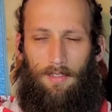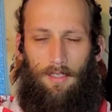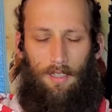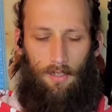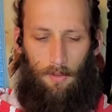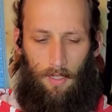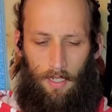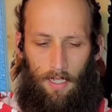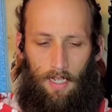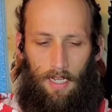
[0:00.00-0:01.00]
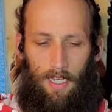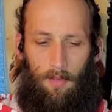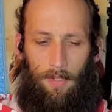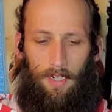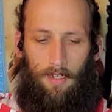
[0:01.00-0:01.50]
so I
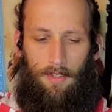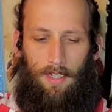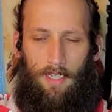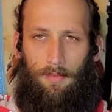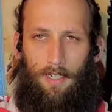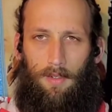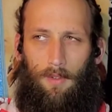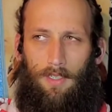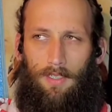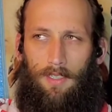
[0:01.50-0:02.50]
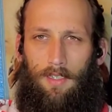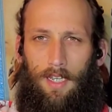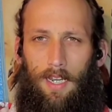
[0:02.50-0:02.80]
apologize, but it was,